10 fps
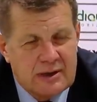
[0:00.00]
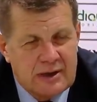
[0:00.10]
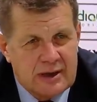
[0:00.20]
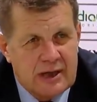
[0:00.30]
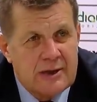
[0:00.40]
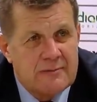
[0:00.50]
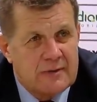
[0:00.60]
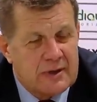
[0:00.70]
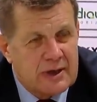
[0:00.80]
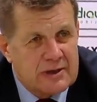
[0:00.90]
kiek galim
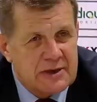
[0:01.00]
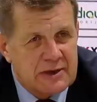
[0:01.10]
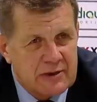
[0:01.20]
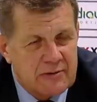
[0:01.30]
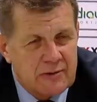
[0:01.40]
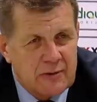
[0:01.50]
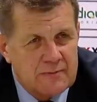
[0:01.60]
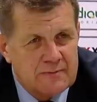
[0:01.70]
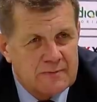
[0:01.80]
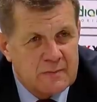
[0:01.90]
ir dar šiek tiek daugiau.
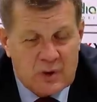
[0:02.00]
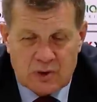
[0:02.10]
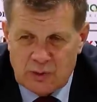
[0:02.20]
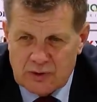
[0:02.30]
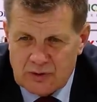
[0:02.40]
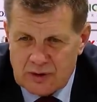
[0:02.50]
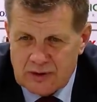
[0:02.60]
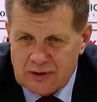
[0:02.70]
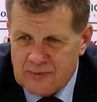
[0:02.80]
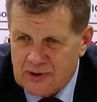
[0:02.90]
Aš manau,
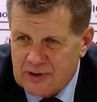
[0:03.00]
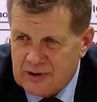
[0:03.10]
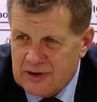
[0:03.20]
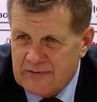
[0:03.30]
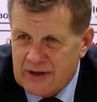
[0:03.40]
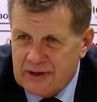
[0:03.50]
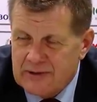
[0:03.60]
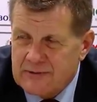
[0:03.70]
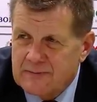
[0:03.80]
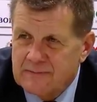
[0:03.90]
kad žmonės šitą
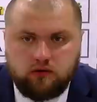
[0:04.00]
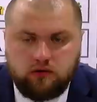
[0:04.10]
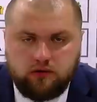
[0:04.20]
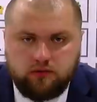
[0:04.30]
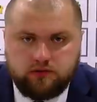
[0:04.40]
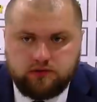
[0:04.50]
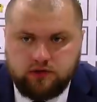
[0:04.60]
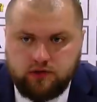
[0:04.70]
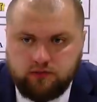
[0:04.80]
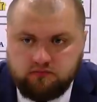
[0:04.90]
vertins. It was
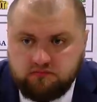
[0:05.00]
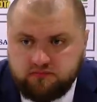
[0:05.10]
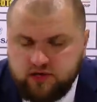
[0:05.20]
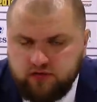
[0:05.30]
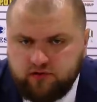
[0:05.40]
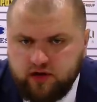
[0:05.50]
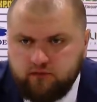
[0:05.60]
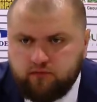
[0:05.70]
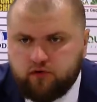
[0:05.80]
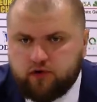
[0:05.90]
a tough
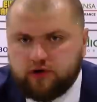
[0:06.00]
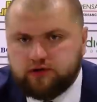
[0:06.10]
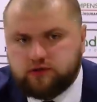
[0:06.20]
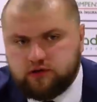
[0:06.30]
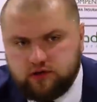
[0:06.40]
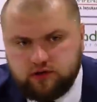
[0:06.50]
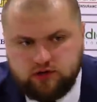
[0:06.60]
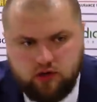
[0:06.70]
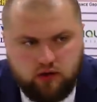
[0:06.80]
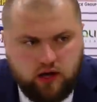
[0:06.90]
game for us. Uh,
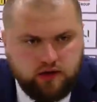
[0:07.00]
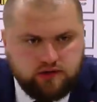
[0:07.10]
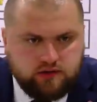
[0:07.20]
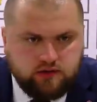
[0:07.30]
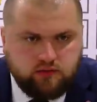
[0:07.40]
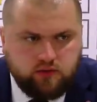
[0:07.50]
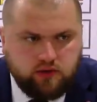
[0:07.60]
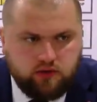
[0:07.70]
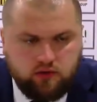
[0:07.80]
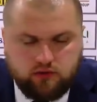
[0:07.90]
Šiauliai is a
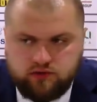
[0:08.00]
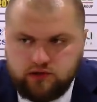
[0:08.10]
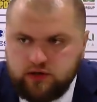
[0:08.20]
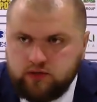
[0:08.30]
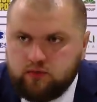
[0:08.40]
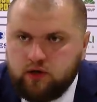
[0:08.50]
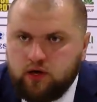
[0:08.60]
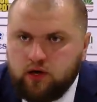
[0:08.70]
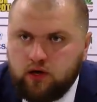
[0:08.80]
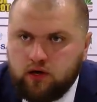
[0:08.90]
well-coached team,
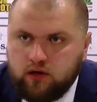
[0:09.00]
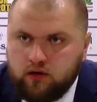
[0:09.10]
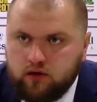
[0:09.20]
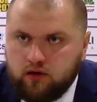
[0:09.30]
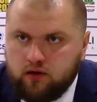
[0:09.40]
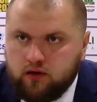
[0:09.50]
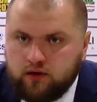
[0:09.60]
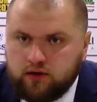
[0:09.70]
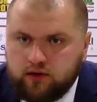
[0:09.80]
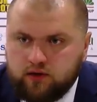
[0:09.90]
uh,
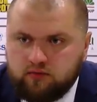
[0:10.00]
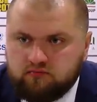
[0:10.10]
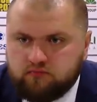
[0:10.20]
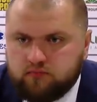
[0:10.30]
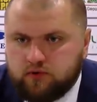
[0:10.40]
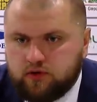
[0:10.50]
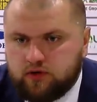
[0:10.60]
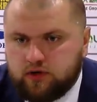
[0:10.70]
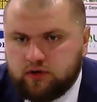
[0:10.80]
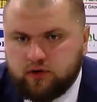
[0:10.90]
and um, I
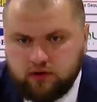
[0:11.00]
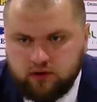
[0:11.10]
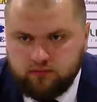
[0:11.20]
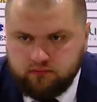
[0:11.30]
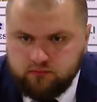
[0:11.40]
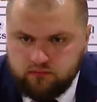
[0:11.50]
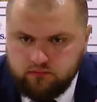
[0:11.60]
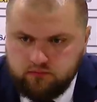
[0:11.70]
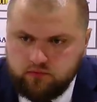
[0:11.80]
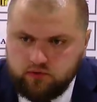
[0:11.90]
think uh,
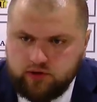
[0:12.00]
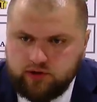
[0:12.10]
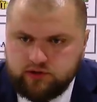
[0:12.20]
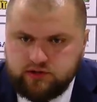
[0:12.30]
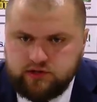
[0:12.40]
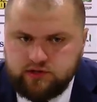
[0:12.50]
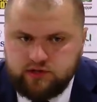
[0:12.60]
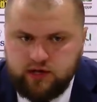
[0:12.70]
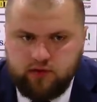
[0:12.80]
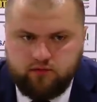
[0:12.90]
during the
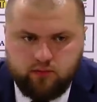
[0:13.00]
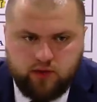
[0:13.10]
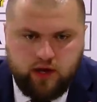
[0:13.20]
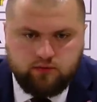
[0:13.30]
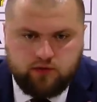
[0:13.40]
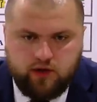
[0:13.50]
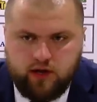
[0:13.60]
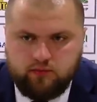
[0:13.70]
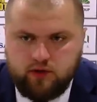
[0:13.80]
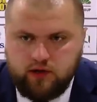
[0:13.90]
season, yeah, from game to
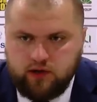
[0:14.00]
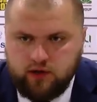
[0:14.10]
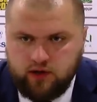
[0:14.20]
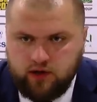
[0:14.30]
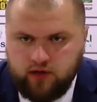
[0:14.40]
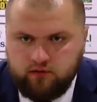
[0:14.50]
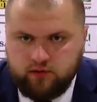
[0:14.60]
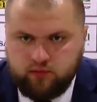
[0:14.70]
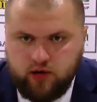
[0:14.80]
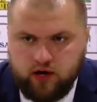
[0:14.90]
game, they uh, have
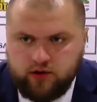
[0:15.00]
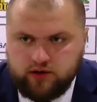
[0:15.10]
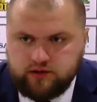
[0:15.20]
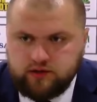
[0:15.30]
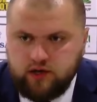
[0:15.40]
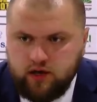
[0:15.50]
a progress,